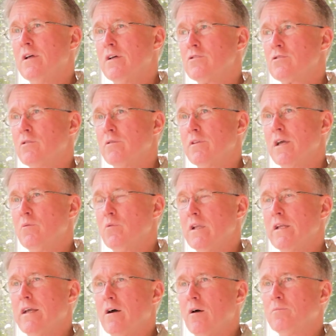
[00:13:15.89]
So they
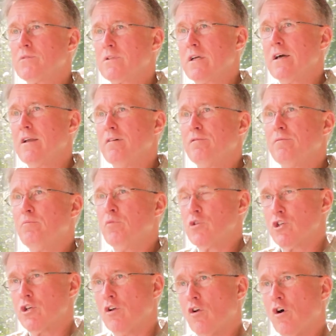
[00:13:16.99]
really helped kind of
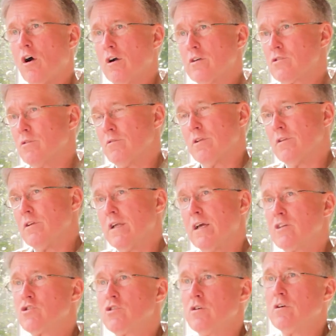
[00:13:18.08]
push it along. So then the
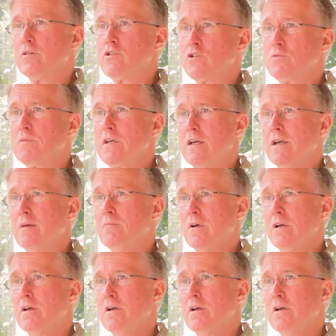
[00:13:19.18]
next year it just became,